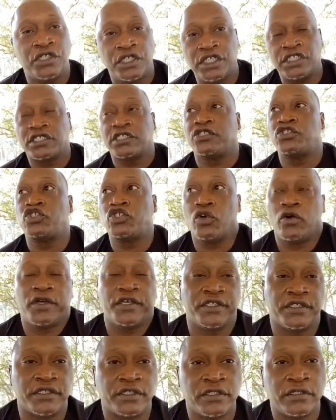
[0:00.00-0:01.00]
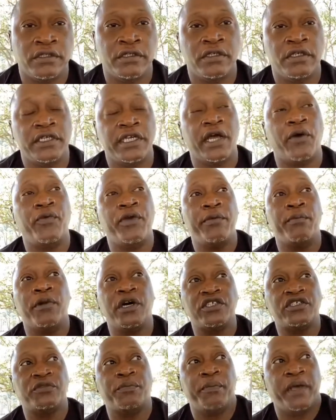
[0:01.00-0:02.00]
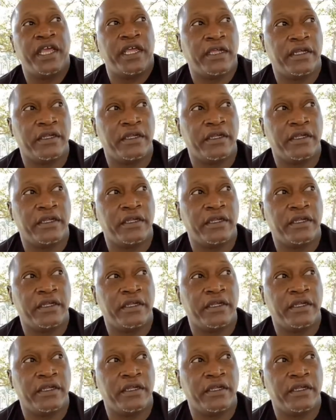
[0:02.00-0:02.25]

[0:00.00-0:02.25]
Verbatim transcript: it's a choice that we must make